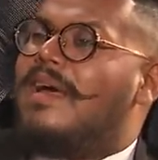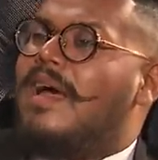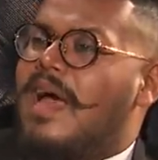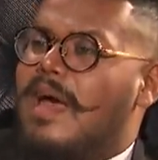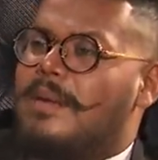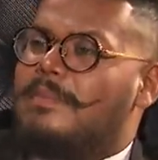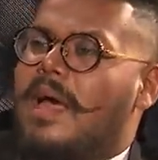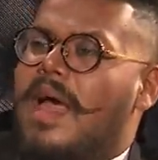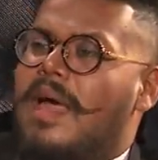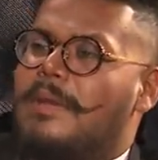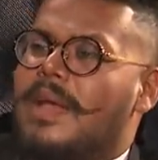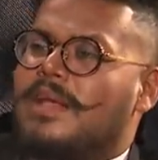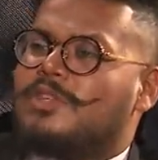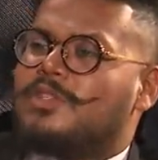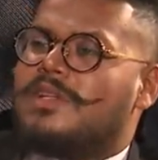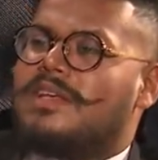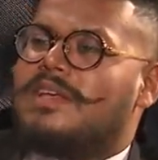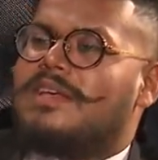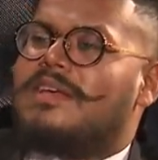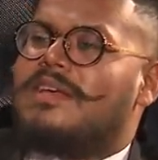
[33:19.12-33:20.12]
it doesn't. I'm, I'm
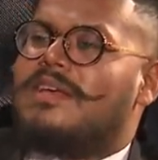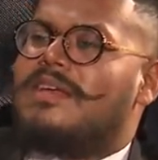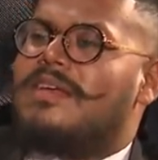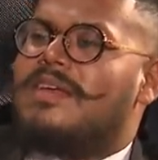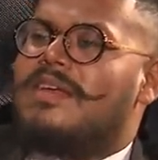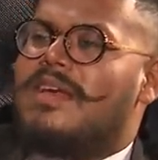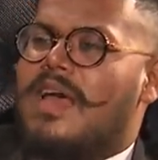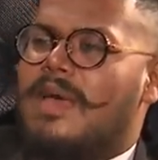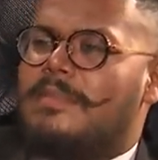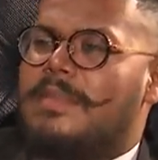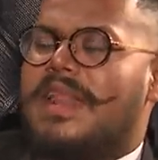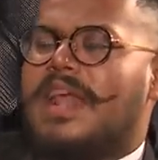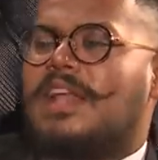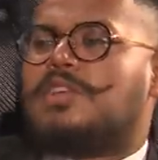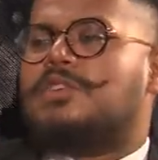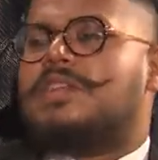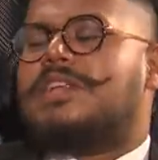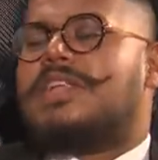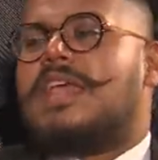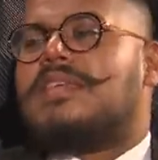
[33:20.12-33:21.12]
actually, at all. I might yeah.
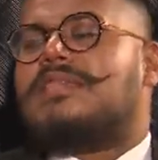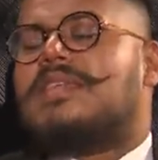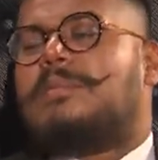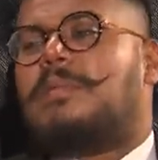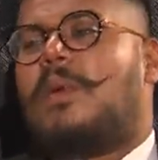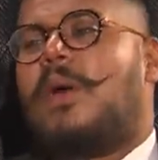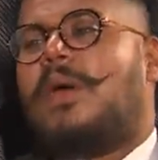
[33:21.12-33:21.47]
actually take that